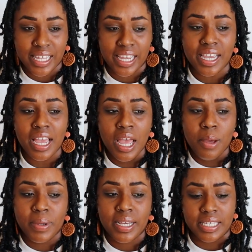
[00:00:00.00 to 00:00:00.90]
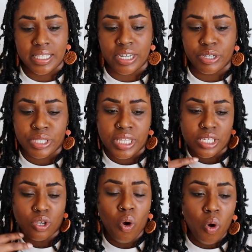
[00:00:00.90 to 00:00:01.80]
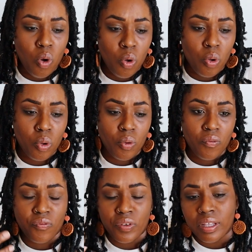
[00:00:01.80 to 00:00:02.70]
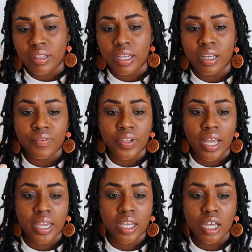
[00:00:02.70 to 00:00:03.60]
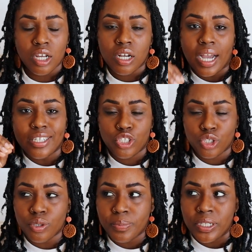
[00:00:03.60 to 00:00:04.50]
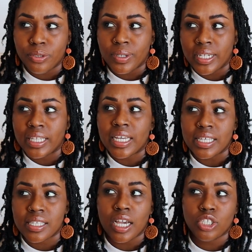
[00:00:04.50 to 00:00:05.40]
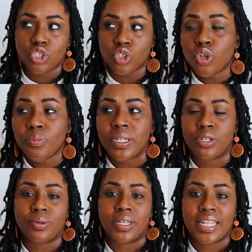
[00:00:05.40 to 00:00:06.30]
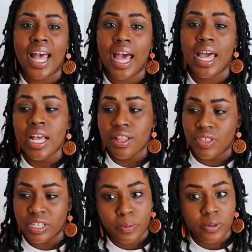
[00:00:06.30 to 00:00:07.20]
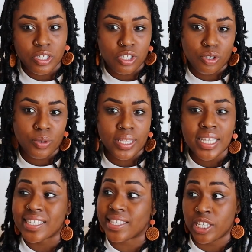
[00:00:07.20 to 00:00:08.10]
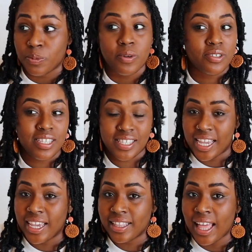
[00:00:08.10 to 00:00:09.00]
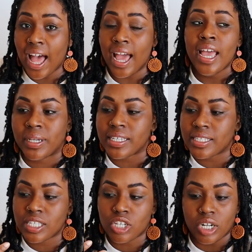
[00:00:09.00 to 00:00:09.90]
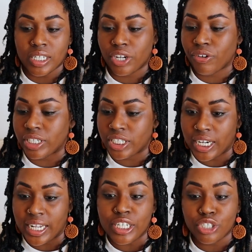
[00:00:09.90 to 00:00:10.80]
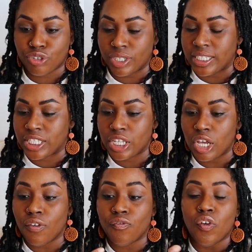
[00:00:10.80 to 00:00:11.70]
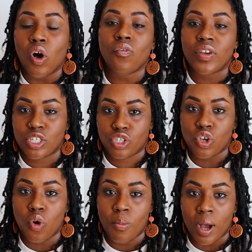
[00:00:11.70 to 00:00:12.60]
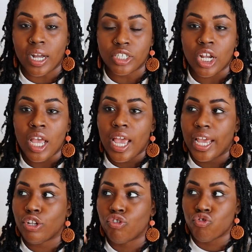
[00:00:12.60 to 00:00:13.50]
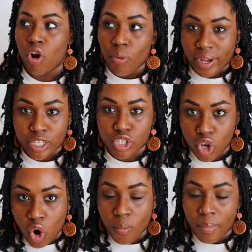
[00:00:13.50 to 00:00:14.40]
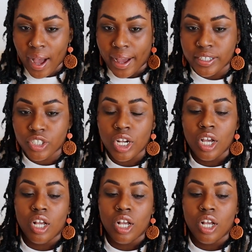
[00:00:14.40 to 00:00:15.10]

thing, because there's this whole feeling of like, I should be doing this, I should be doing that, this person's doing this, this person's saying that. Because this content creation industry is evolving so much and growing so much,